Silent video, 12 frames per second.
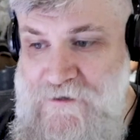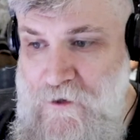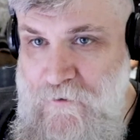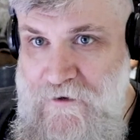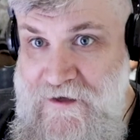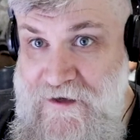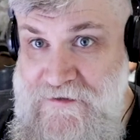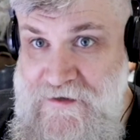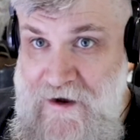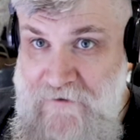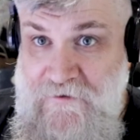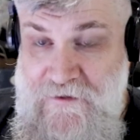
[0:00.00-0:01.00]
don't get
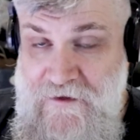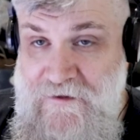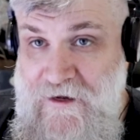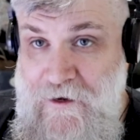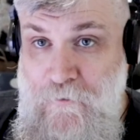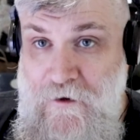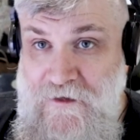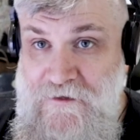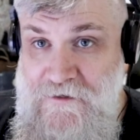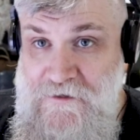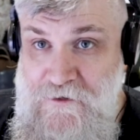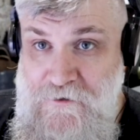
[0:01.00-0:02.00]
to everything that I
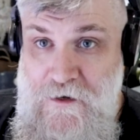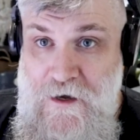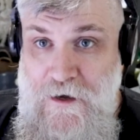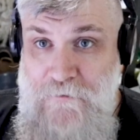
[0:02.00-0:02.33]
wanted to do,